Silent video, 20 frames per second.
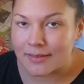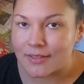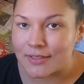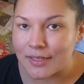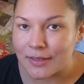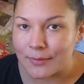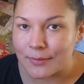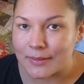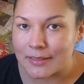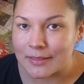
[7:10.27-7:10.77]

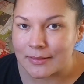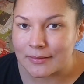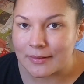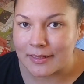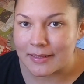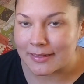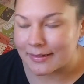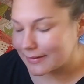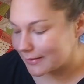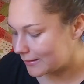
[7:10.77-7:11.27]
Shall we do
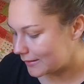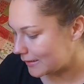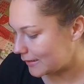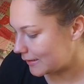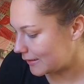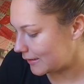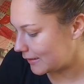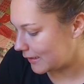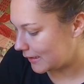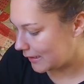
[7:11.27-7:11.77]
that?
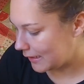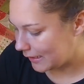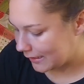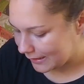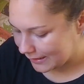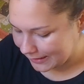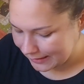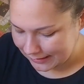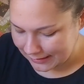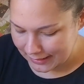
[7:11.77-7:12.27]

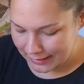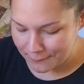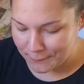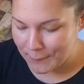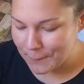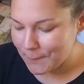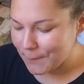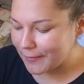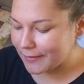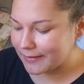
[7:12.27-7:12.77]
Let's see. If
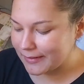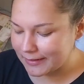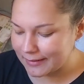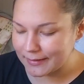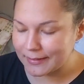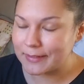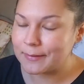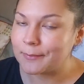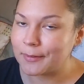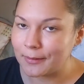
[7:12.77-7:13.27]
it fits in
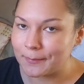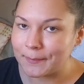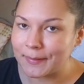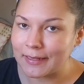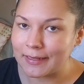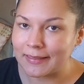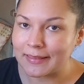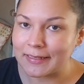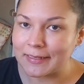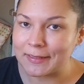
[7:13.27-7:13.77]
a Ziploc
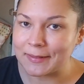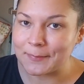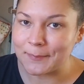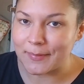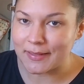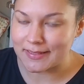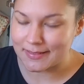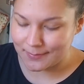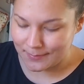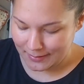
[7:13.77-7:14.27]
bag, then it's
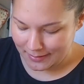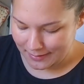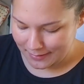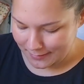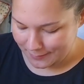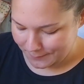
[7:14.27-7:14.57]
meant to be.